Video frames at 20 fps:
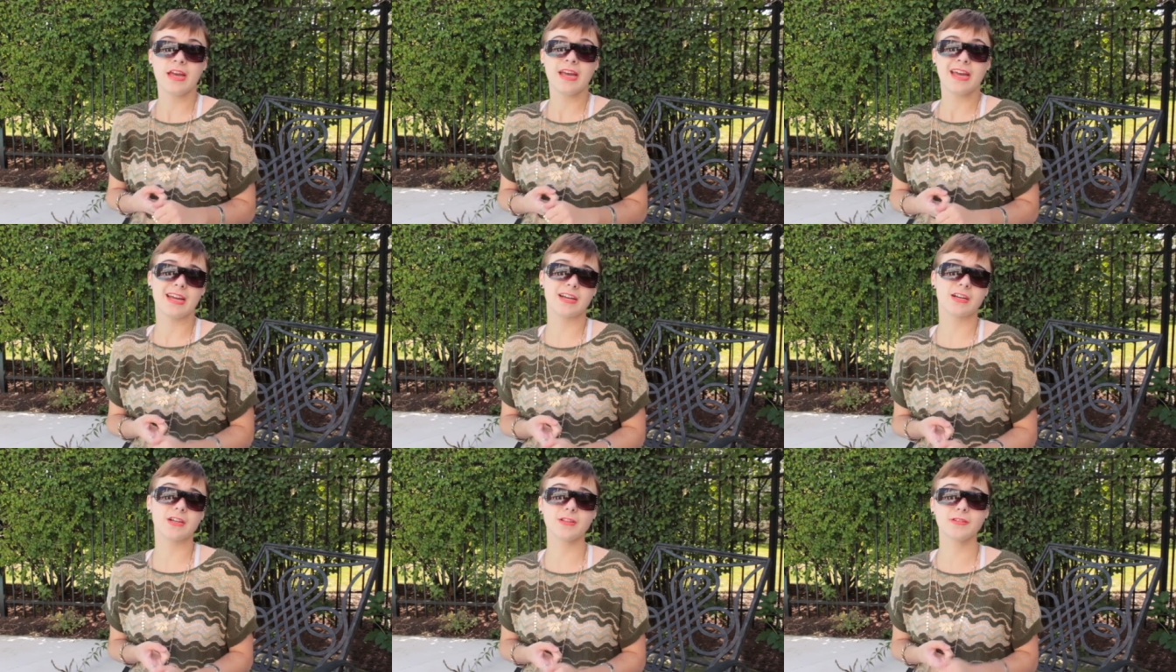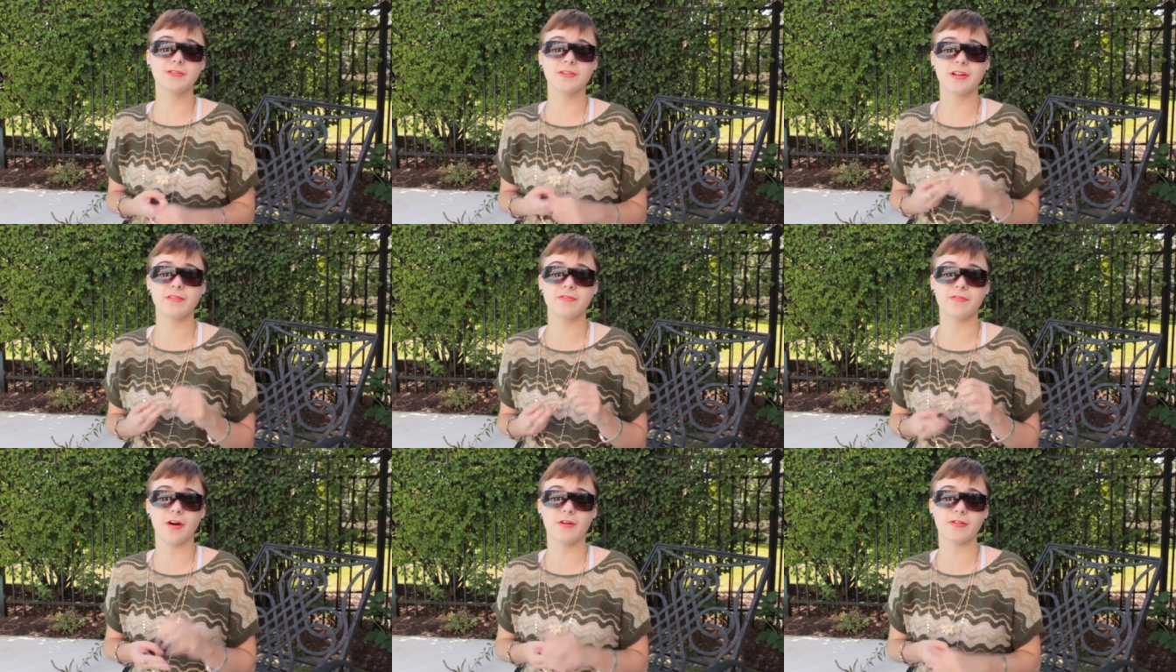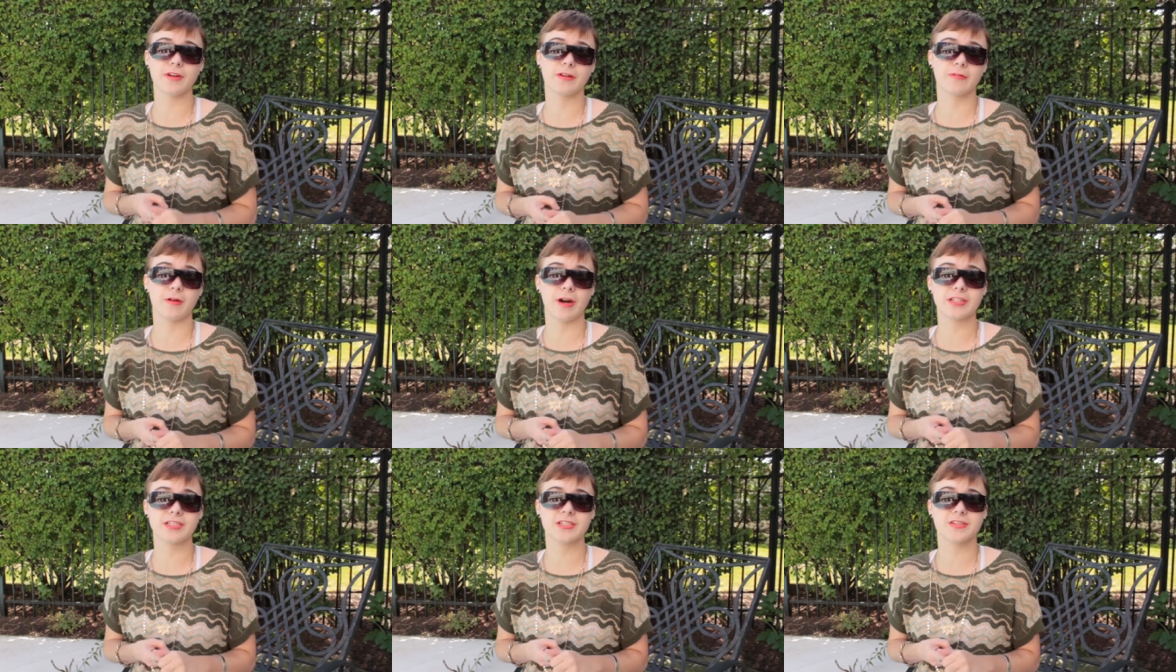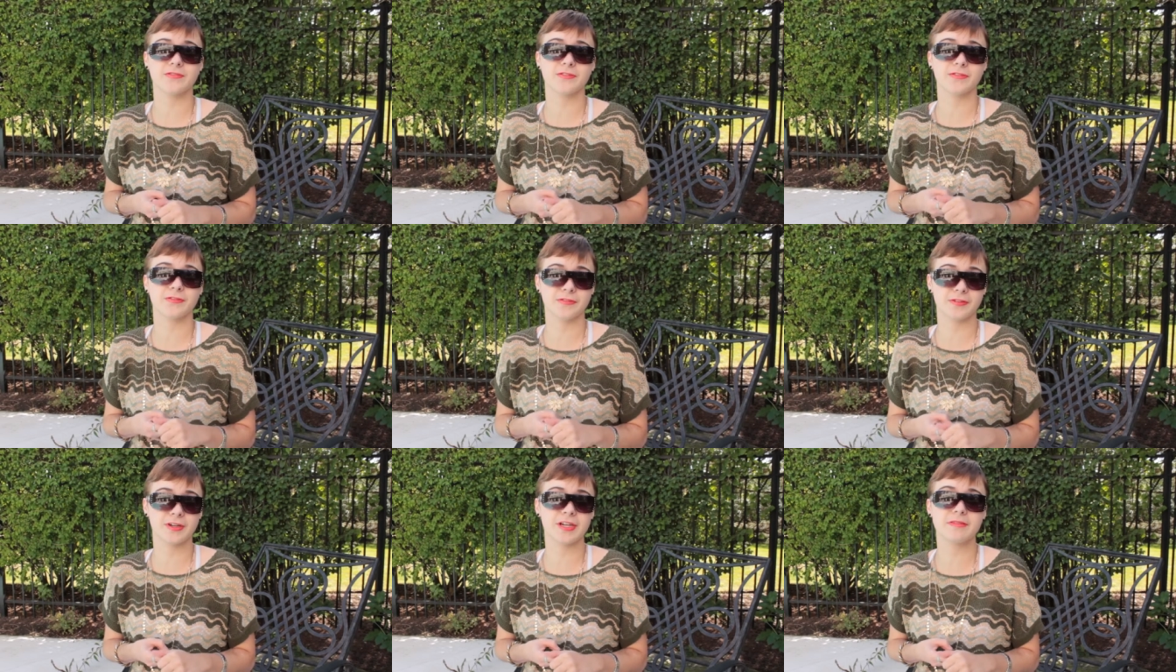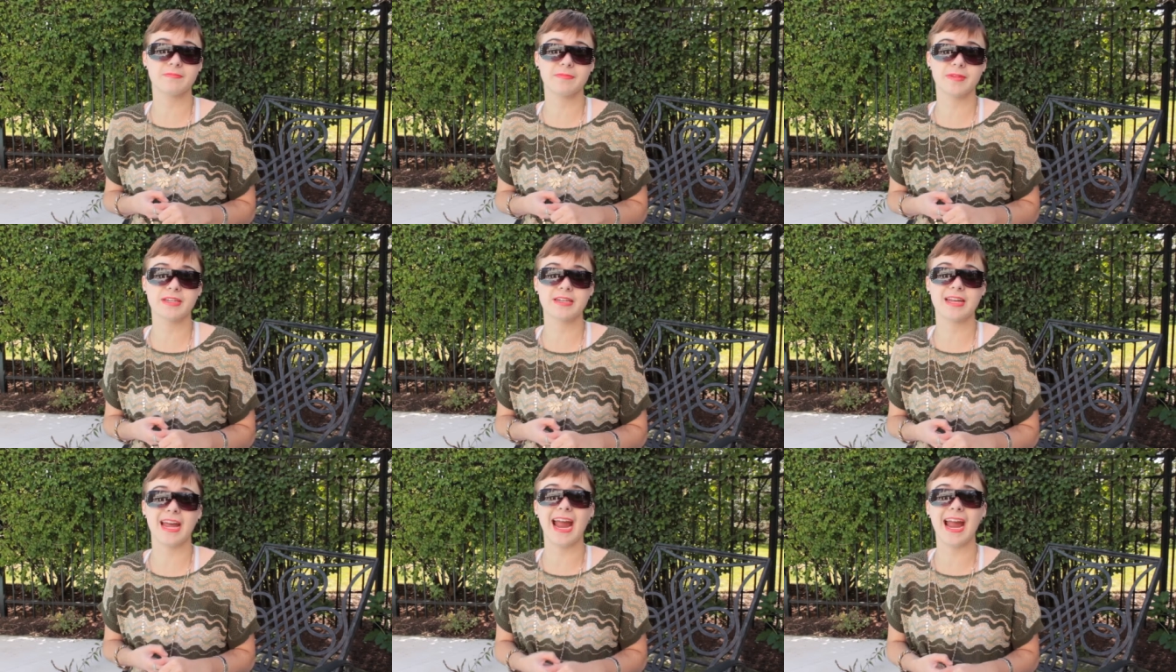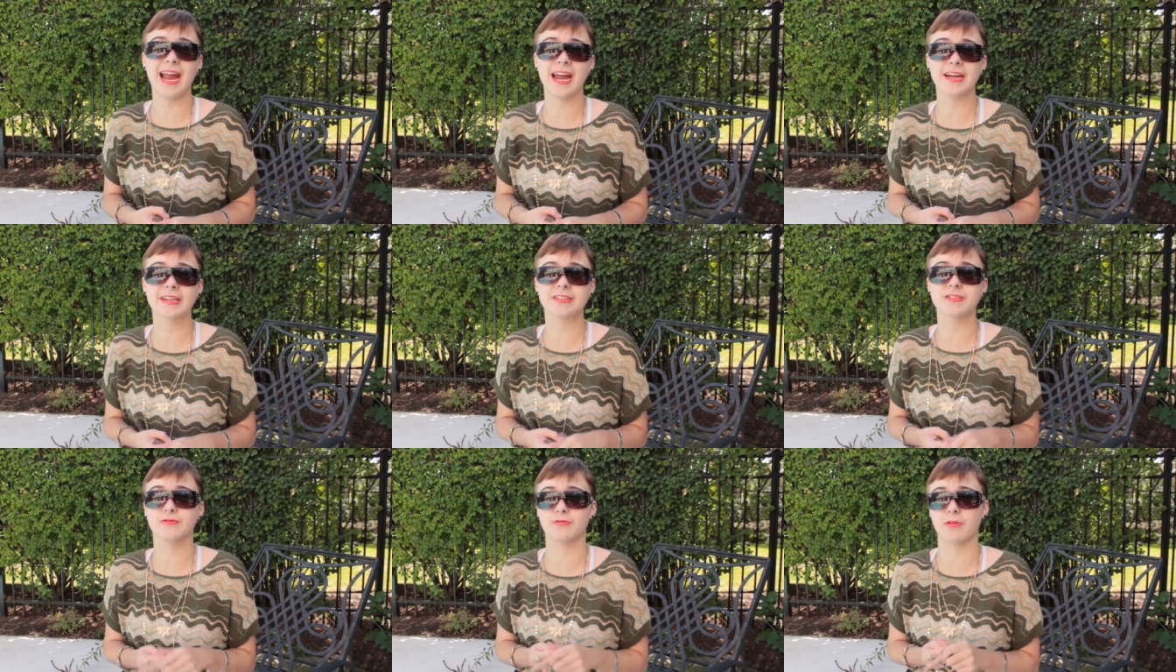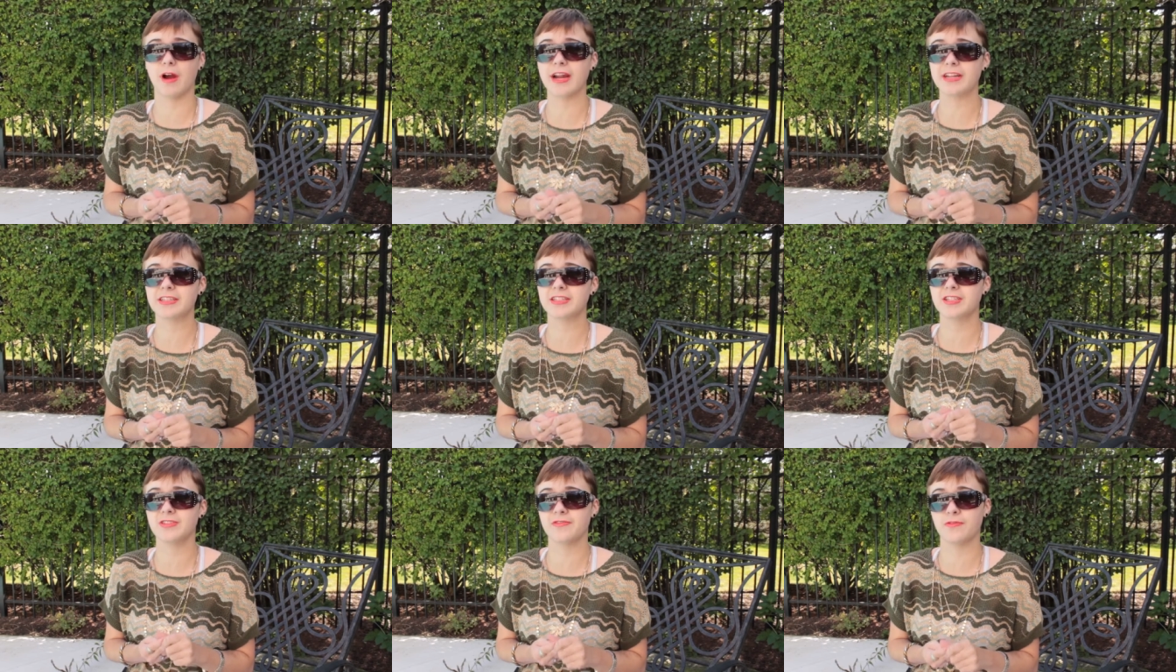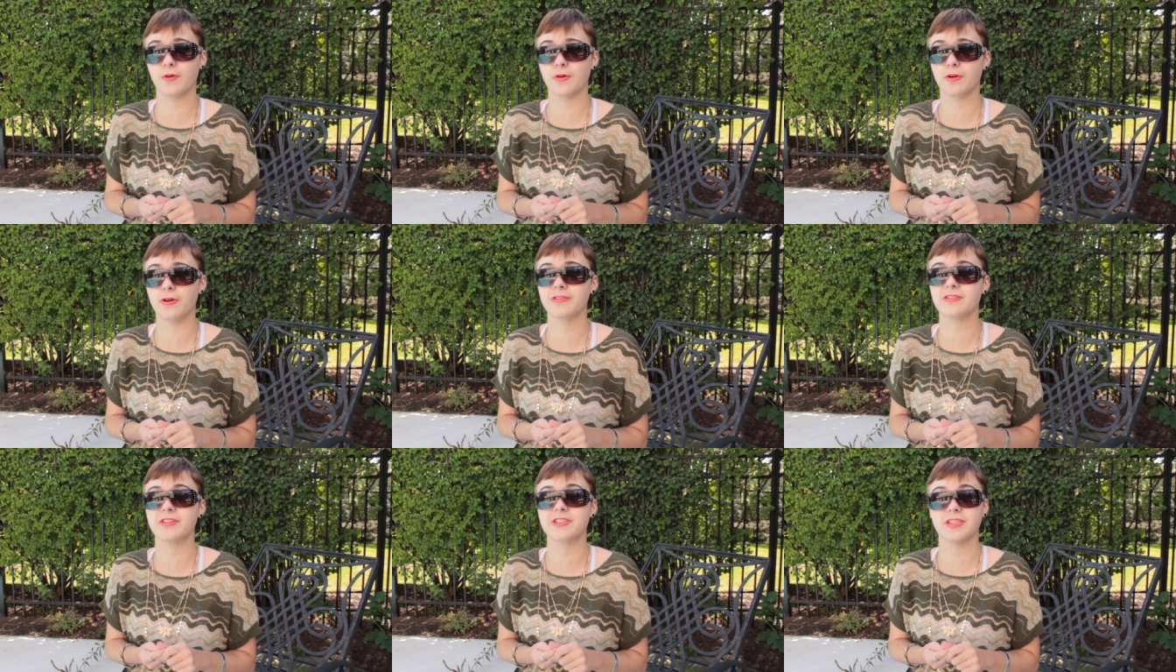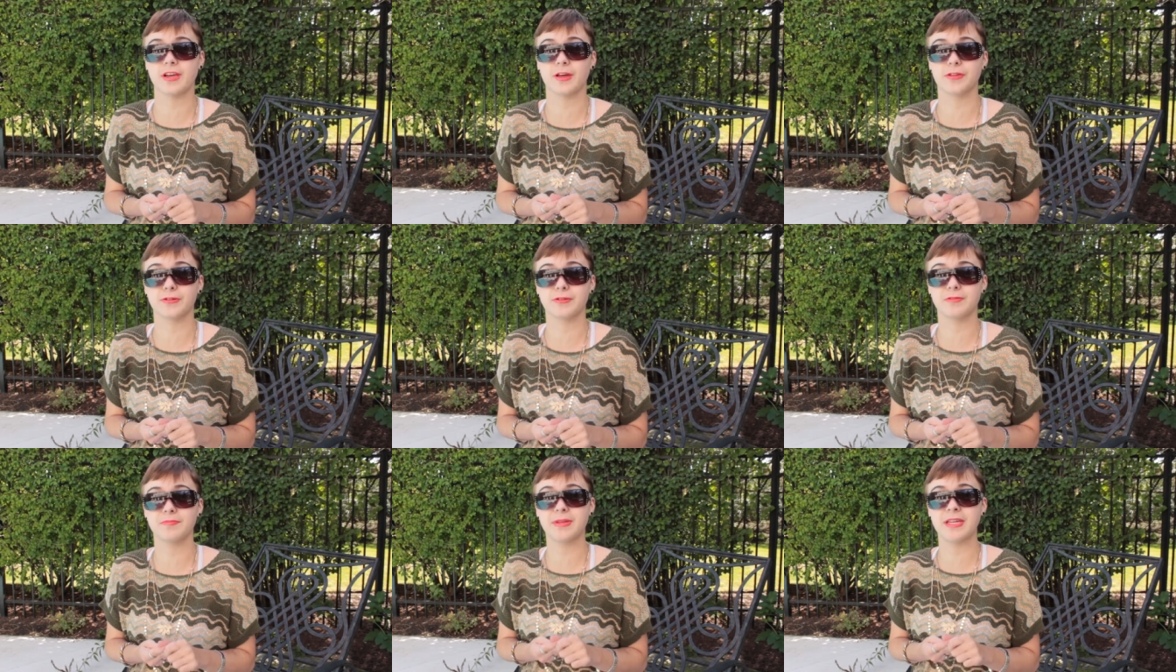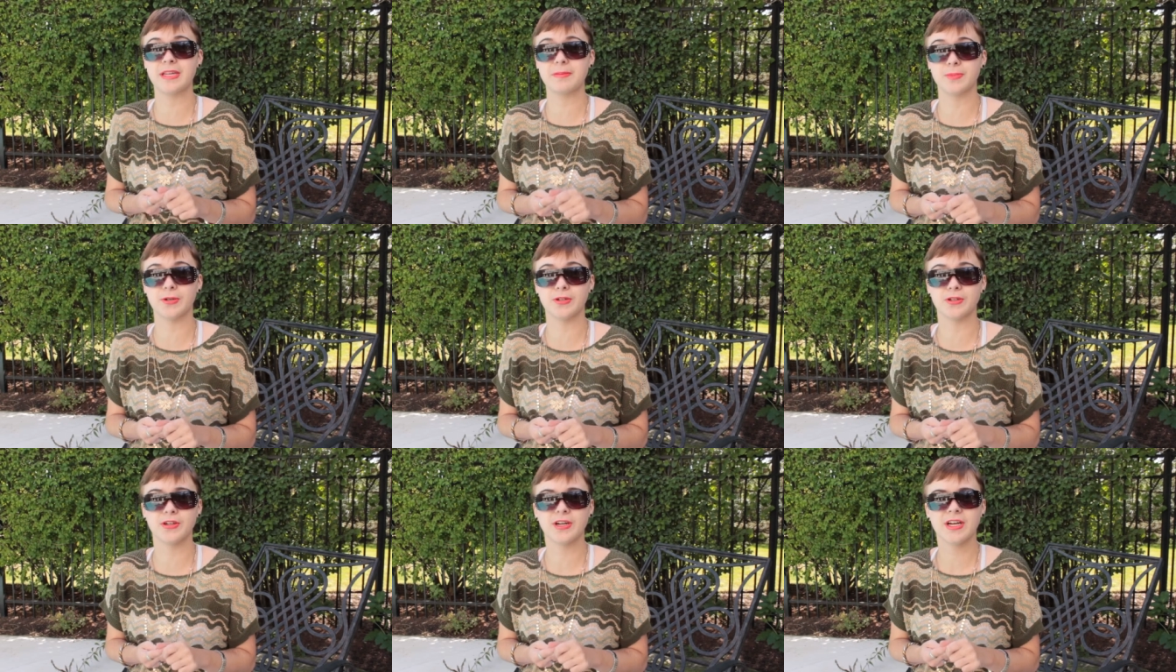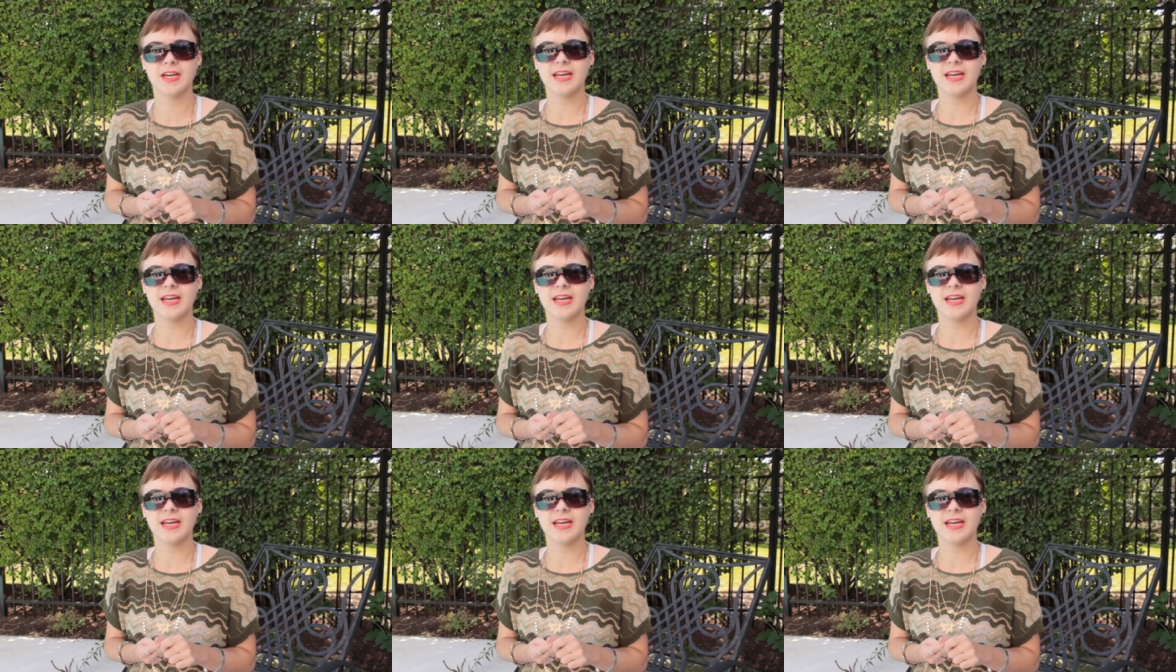including voting rights for freedmen and rights for the Southern people.